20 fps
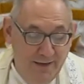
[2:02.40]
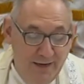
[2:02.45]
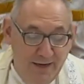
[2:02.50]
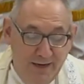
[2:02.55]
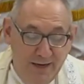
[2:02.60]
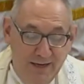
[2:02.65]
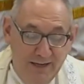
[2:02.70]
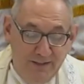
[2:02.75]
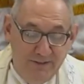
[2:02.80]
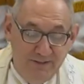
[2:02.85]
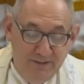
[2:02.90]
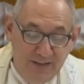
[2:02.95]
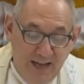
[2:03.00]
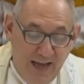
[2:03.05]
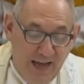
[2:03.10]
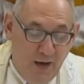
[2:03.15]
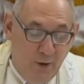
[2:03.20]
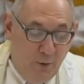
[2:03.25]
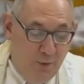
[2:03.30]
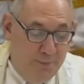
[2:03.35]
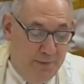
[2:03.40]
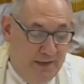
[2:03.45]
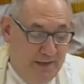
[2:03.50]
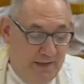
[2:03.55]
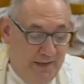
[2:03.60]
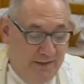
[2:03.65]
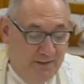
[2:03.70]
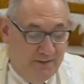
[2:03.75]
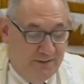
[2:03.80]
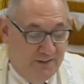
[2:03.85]
is now, in many
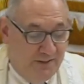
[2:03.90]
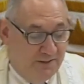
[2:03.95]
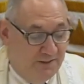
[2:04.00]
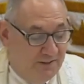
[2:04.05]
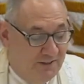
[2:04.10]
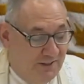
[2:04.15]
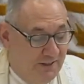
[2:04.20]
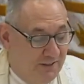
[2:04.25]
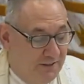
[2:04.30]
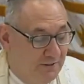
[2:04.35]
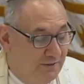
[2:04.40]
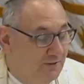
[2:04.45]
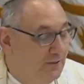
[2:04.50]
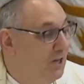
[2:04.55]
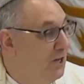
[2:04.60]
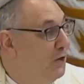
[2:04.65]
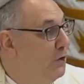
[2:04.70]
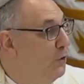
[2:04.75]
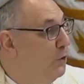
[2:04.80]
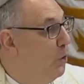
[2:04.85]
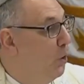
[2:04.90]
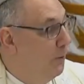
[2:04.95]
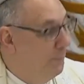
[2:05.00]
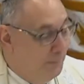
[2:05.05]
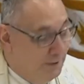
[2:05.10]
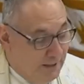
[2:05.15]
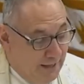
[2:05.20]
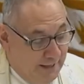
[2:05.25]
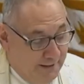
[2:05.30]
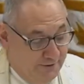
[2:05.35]
instances,
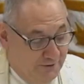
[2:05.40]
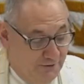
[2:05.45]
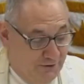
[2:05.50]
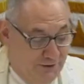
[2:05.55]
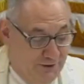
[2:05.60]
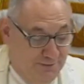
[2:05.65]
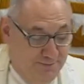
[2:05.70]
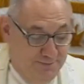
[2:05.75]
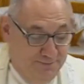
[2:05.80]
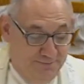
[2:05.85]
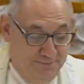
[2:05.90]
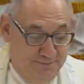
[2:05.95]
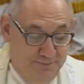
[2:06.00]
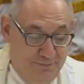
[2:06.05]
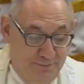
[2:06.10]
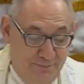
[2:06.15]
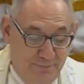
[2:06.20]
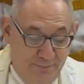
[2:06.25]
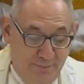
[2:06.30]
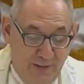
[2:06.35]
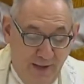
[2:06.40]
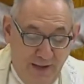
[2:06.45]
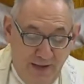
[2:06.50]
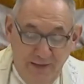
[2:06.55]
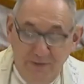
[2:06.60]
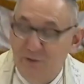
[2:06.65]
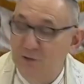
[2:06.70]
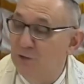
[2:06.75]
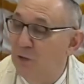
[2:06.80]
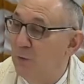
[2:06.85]
normalized. And
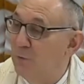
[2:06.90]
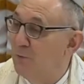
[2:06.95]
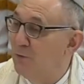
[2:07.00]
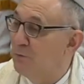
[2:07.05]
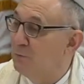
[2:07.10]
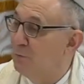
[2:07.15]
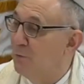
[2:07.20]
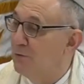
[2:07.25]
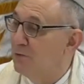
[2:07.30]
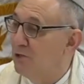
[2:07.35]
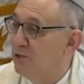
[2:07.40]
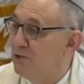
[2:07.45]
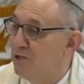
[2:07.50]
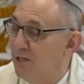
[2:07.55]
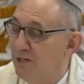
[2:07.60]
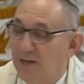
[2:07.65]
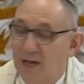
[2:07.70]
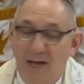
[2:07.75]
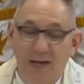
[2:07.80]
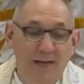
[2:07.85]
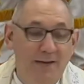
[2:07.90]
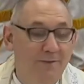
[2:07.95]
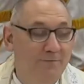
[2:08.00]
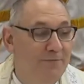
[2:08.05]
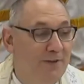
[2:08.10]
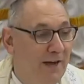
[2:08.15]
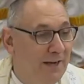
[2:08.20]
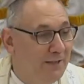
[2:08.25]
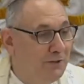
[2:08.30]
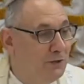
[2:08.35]
so this Rosh Hashanah, I
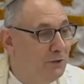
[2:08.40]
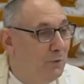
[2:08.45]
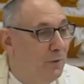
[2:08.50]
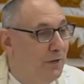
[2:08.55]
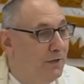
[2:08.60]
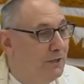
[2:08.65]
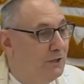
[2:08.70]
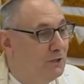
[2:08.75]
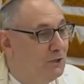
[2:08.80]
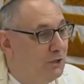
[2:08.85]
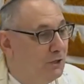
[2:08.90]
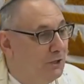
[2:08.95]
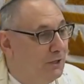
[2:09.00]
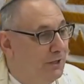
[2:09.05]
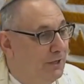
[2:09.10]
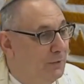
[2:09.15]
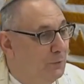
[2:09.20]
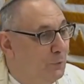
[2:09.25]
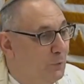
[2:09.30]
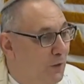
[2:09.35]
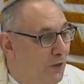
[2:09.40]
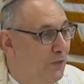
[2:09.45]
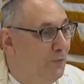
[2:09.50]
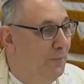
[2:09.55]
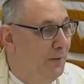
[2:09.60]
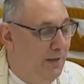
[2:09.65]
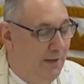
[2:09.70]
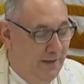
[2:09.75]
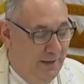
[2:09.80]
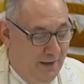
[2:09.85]
invite you on a journey with
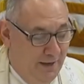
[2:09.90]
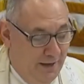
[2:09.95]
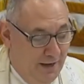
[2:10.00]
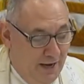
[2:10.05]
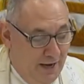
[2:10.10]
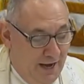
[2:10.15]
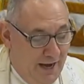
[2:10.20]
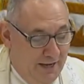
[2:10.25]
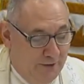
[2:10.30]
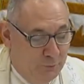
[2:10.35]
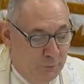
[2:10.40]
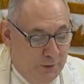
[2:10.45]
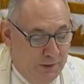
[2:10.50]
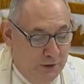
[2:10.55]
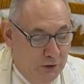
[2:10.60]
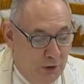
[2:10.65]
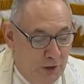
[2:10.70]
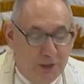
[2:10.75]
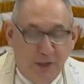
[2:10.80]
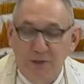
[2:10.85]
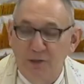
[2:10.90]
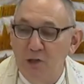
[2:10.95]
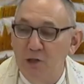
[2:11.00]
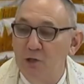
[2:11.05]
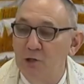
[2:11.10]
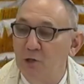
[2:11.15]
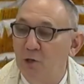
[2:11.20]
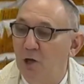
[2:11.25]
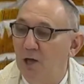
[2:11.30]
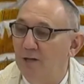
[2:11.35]
me as we look at the
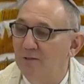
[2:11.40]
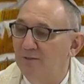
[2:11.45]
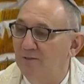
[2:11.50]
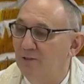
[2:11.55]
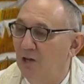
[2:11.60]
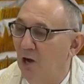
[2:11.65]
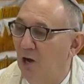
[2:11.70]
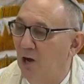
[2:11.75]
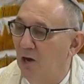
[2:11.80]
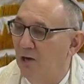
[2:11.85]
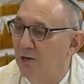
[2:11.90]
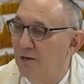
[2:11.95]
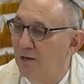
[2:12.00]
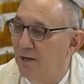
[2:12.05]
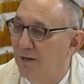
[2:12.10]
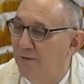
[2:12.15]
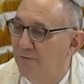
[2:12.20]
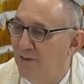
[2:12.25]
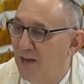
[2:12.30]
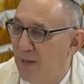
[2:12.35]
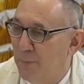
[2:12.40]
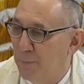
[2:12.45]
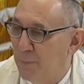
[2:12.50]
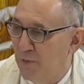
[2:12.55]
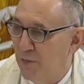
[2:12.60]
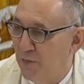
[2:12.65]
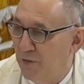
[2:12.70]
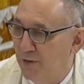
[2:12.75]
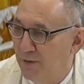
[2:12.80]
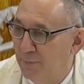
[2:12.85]
lost art of
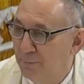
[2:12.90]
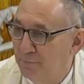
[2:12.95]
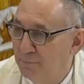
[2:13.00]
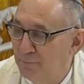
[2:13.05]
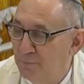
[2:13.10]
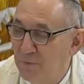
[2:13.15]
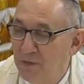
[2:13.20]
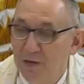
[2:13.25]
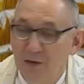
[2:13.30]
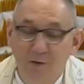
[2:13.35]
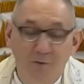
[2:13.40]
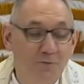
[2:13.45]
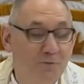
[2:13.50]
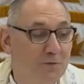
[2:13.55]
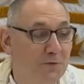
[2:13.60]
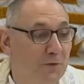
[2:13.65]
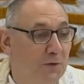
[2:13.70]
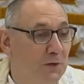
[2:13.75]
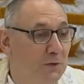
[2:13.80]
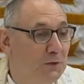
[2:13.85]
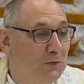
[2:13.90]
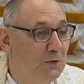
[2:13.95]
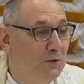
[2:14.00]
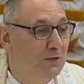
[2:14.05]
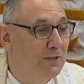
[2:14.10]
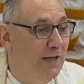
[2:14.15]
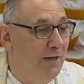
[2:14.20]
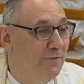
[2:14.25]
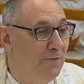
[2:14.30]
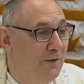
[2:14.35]
empathy. First a
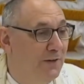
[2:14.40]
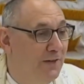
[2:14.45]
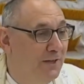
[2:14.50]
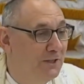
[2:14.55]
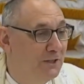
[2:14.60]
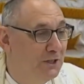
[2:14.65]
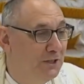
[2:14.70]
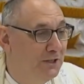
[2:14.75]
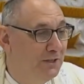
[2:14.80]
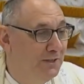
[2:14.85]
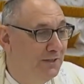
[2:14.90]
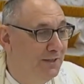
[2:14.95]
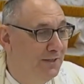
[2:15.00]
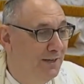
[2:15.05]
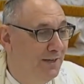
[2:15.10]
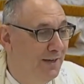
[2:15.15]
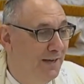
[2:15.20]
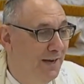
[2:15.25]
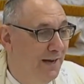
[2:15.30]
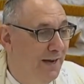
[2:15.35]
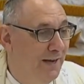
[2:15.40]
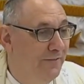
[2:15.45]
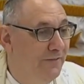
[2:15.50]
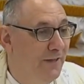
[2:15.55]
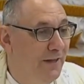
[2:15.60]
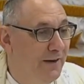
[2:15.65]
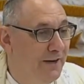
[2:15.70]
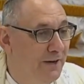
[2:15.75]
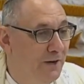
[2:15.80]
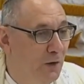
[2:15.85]
definition, and
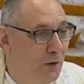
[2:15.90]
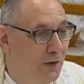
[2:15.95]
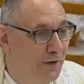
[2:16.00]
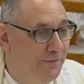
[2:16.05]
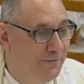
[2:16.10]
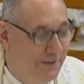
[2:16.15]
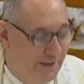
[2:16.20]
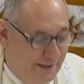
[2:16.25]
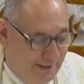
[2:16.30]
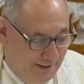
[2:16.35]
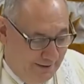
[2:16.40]
then an oiveh.